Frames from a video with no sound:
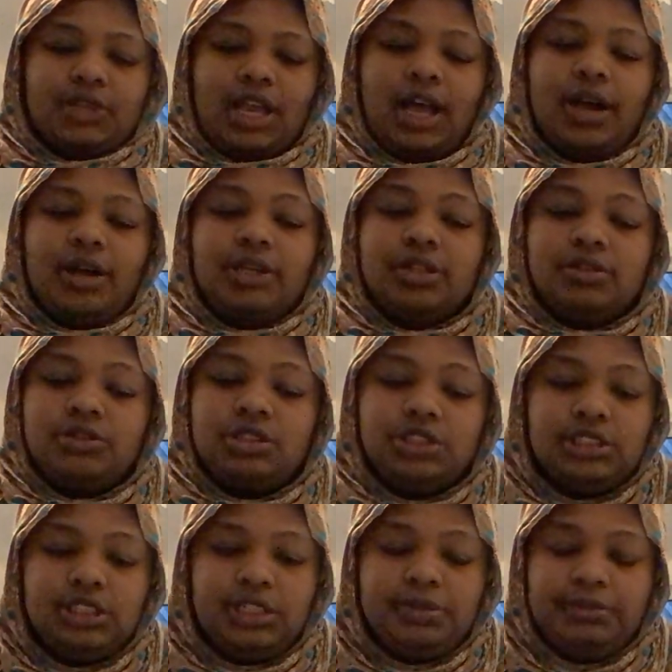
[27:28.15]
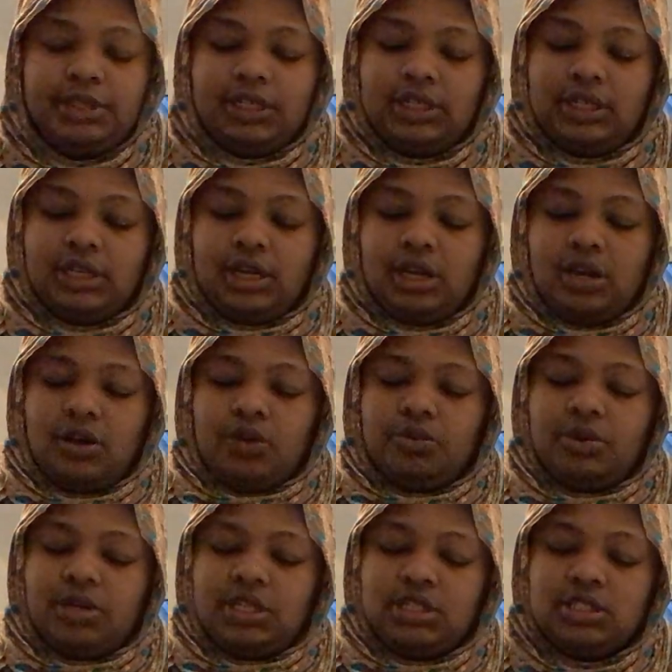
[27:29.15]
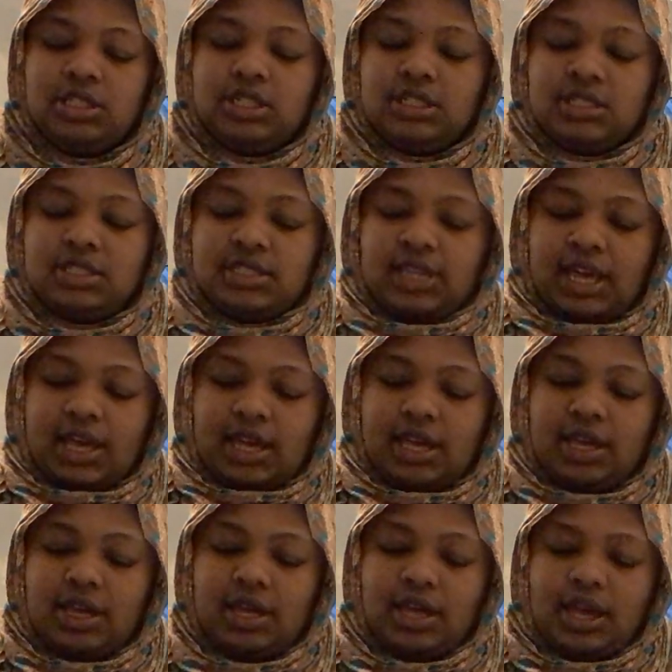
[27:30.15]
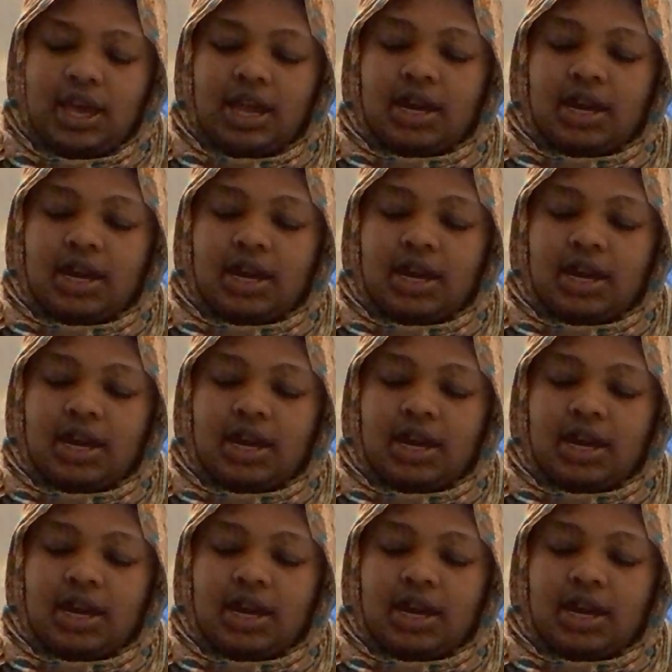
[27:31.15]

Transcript: how he would treat me, what he's gonna say.